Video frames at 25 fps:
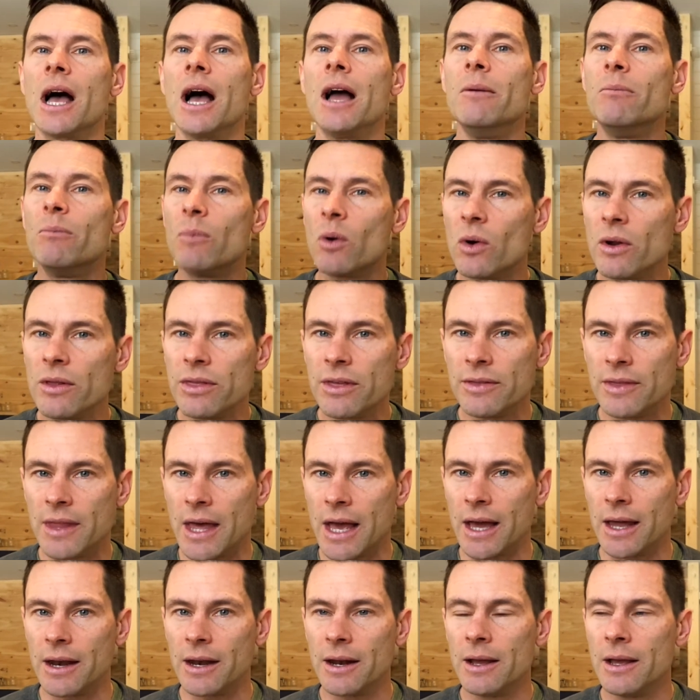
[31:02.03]
I'm more than that.
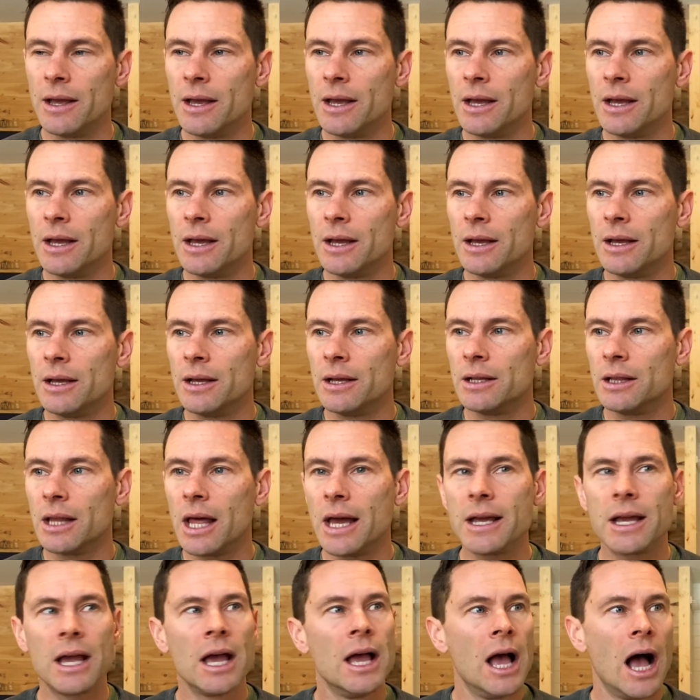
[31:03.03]

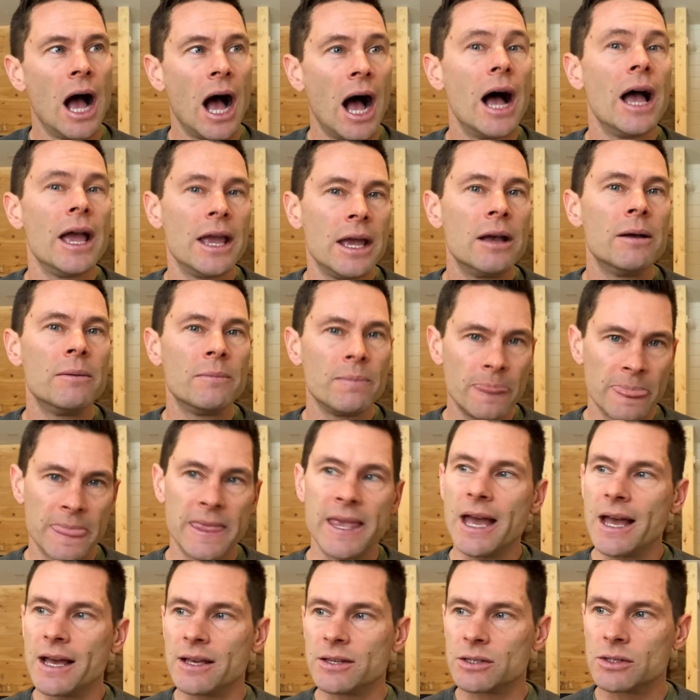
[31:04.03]
Like, I am,
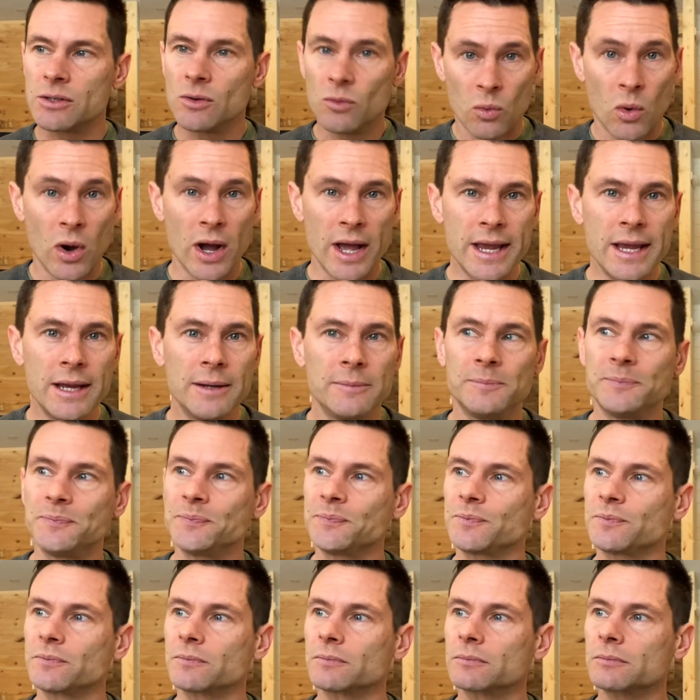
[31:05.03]
yes, white,
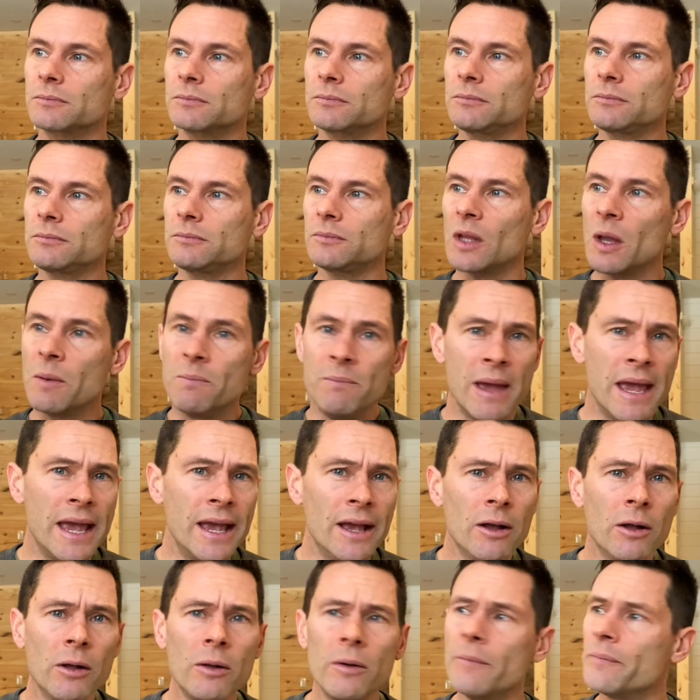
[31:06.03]

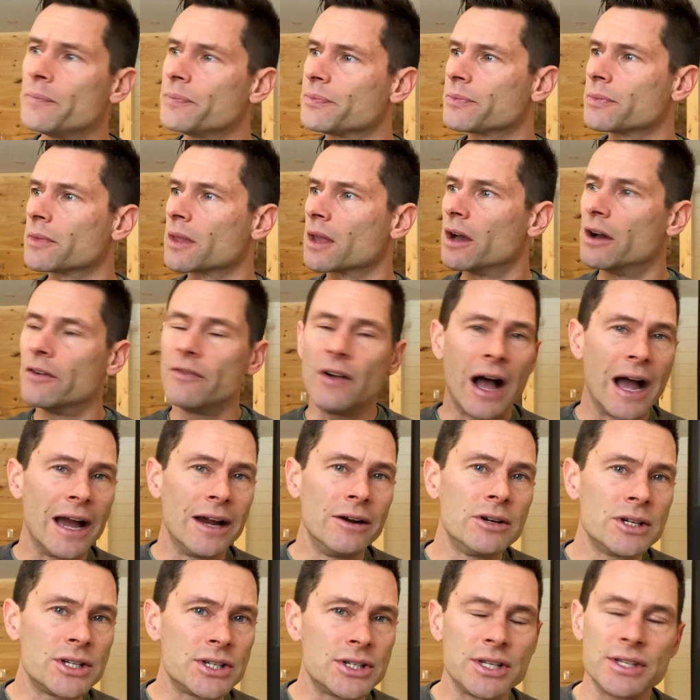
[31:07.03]
male, of
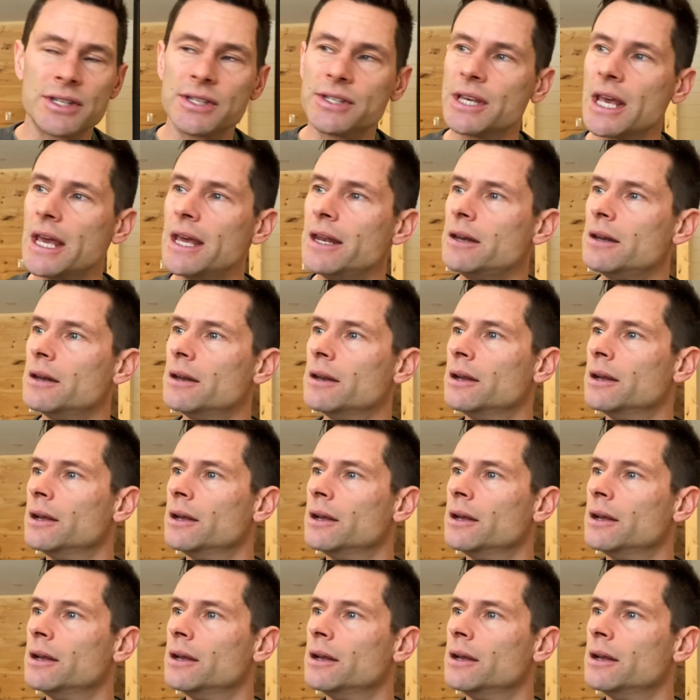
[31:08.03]
Irish descent.